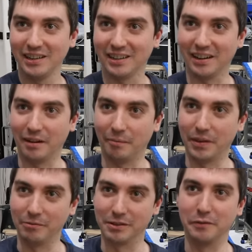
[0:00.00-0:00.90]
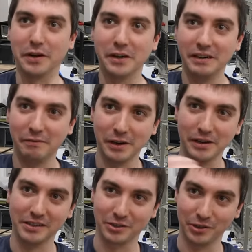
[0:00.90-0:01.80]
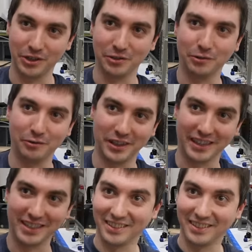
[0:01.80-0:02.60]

Um, oh, okay. It was a very, very surgical fix.